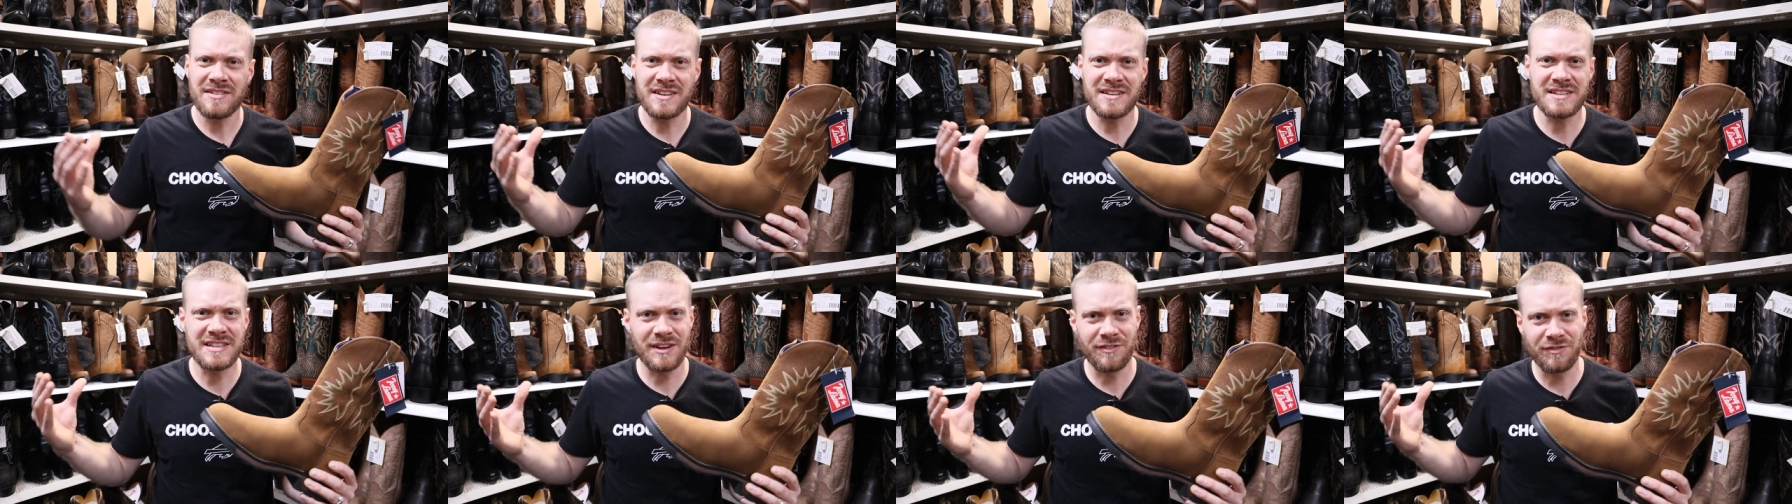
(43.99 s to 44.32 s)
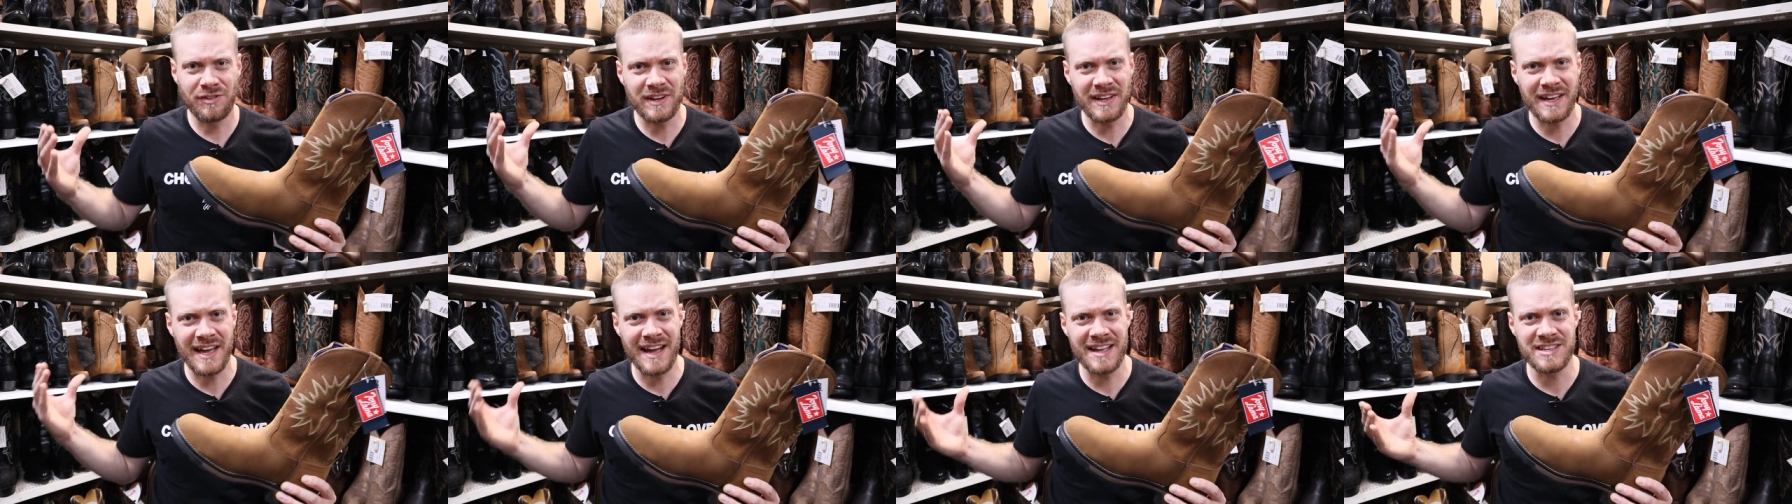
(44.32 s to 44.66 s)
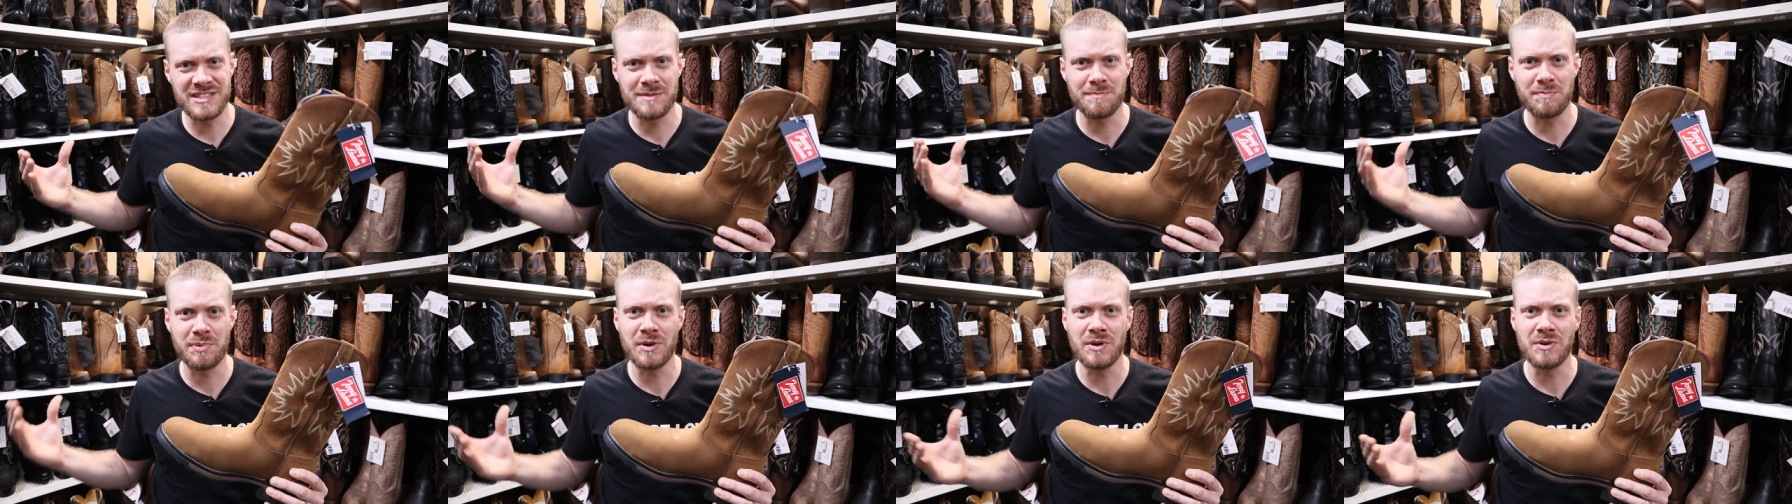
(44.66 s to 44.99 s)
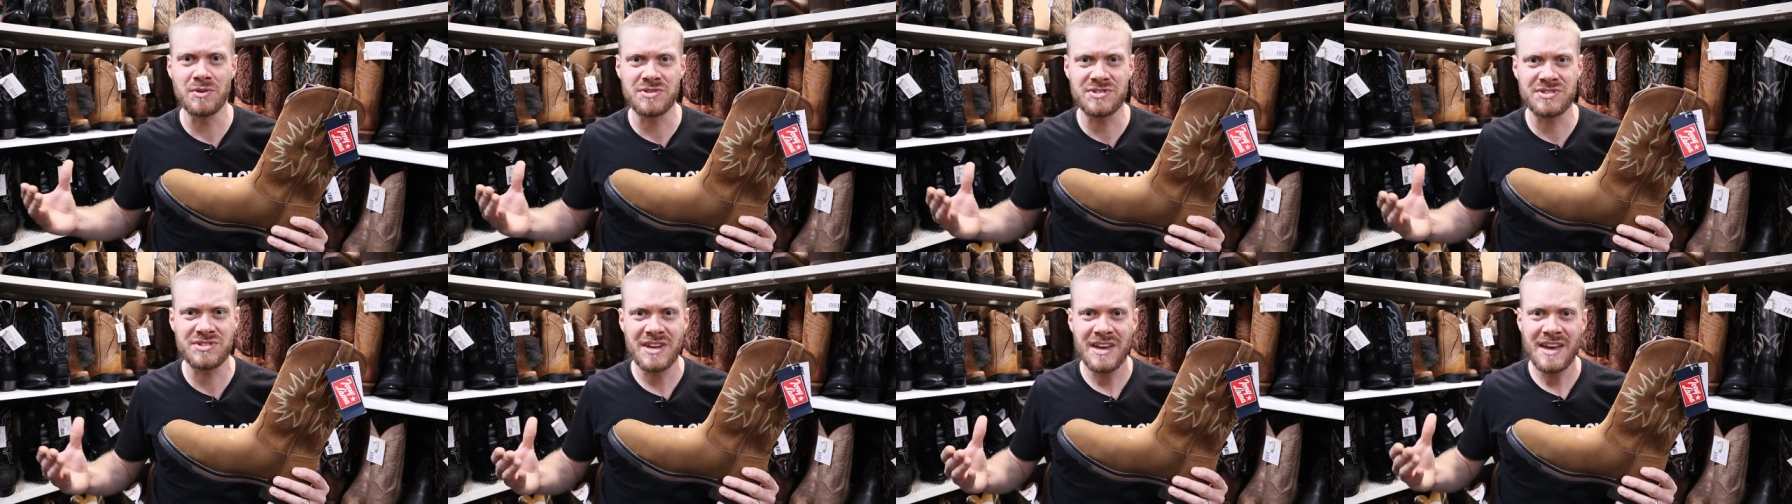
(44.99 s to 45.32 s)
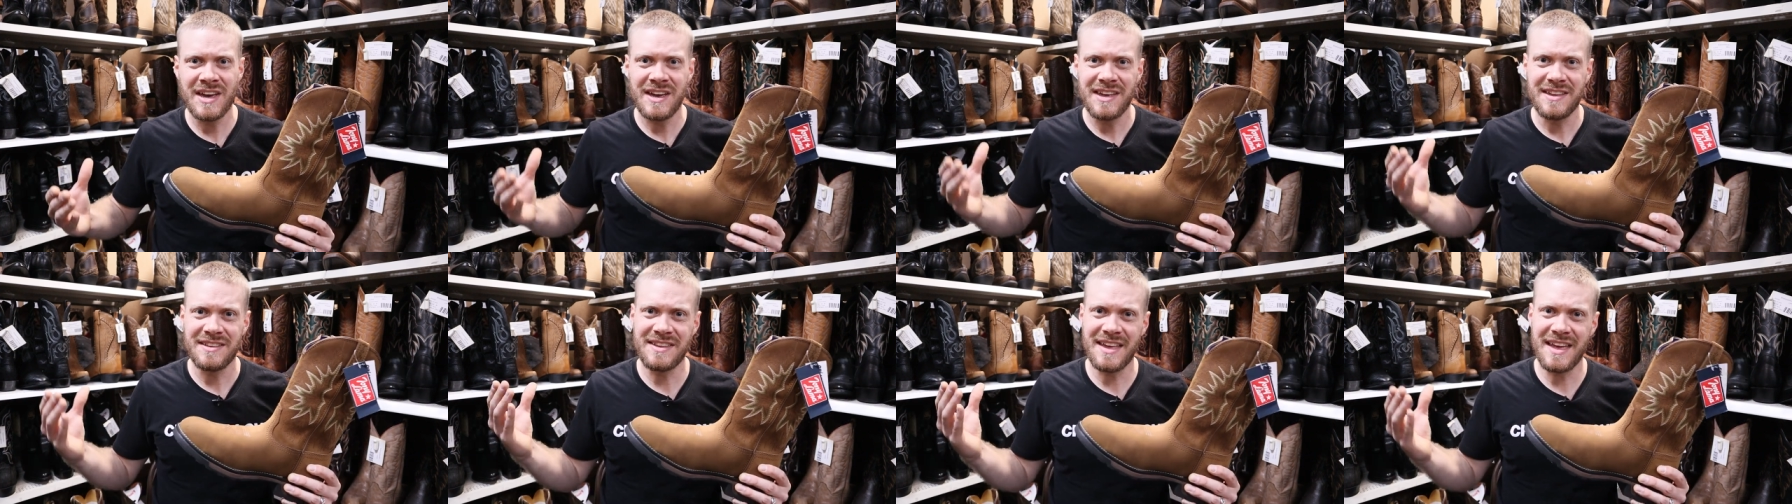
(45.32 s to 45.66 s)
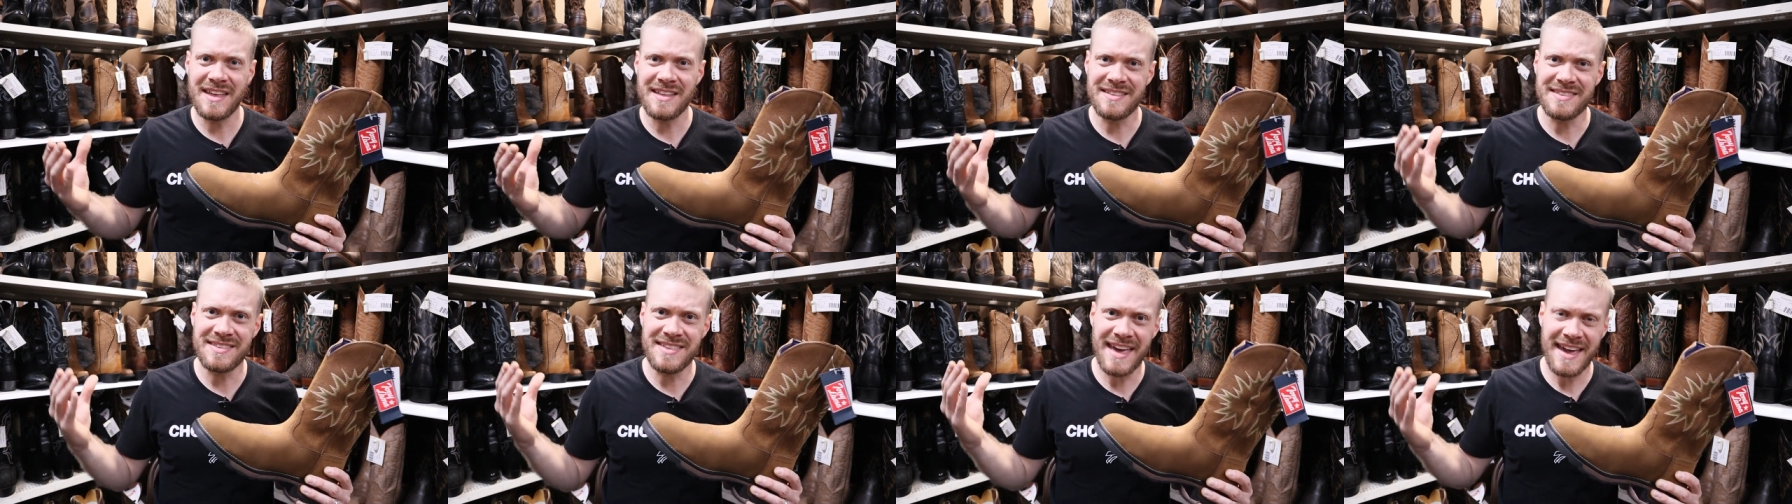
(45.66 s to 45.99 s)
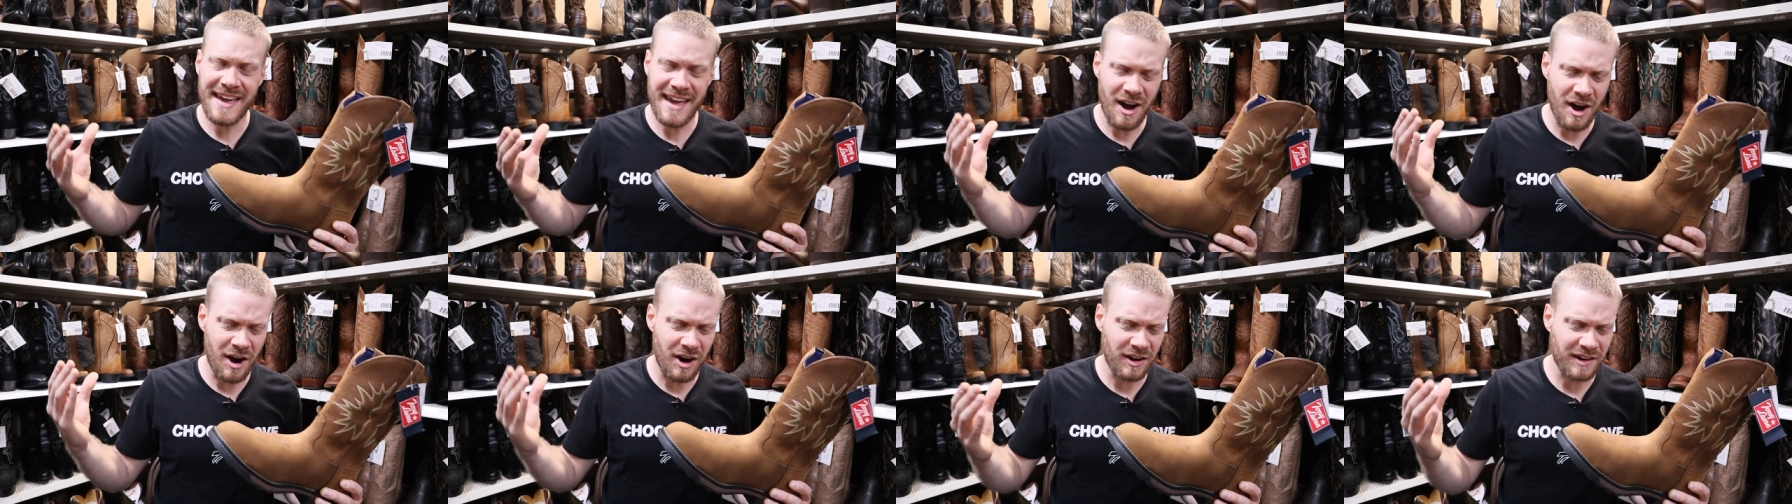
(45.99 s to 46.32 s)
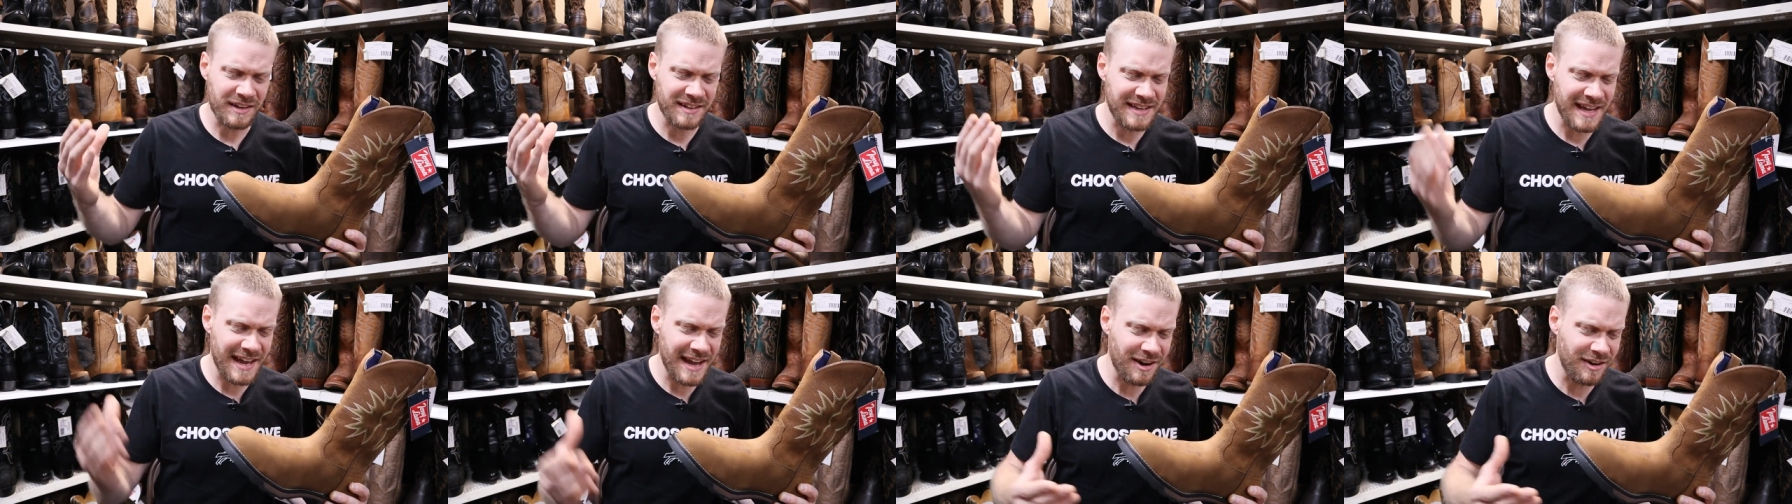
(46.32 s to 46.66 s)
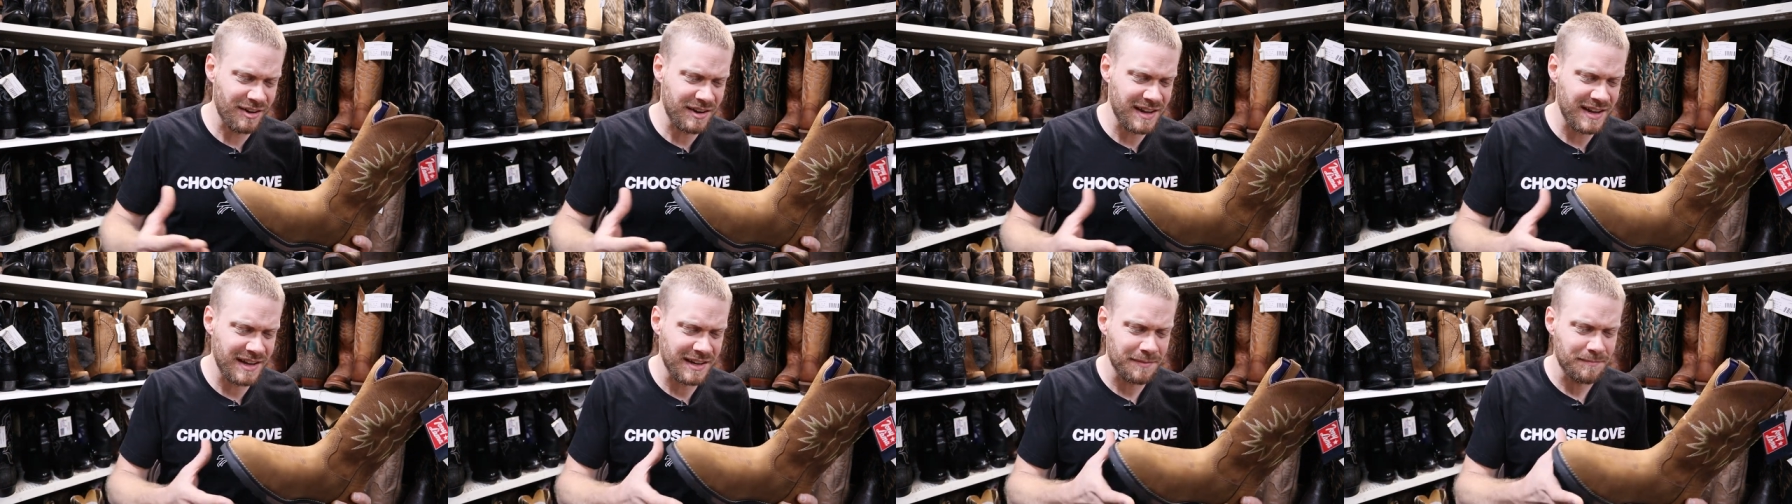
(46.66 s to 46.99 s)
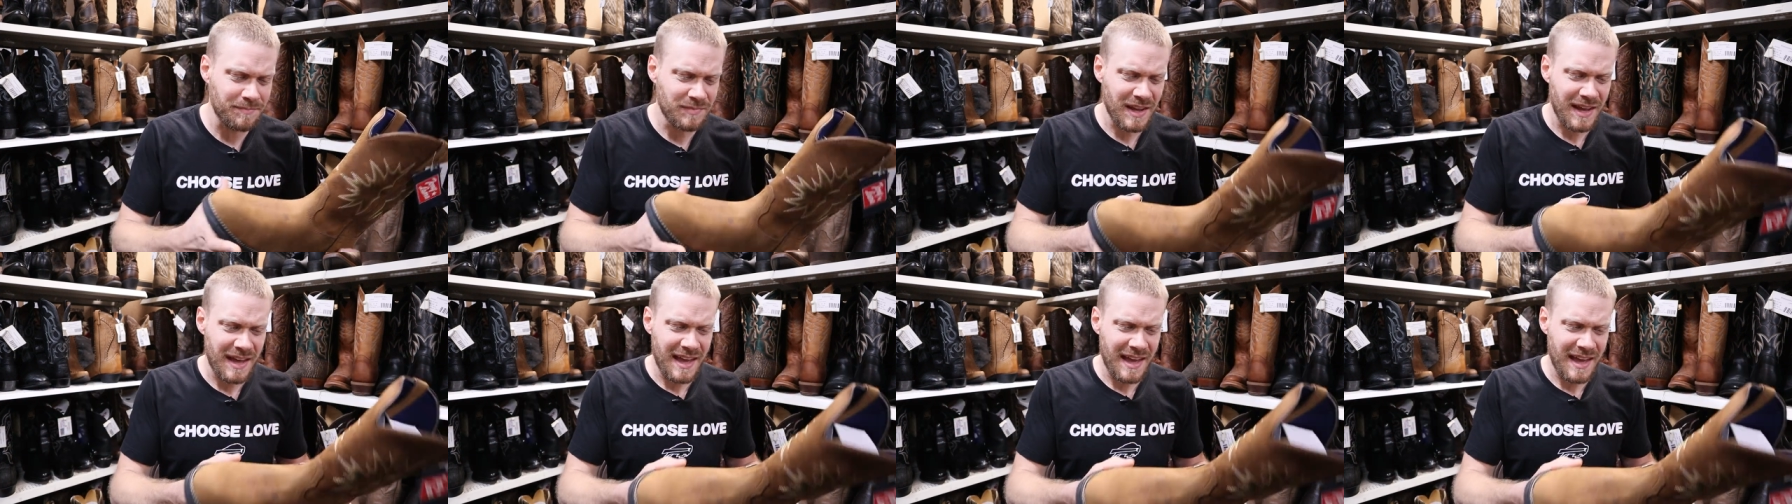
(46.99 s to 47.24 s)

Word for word: the different kinds of boots that they are carrying.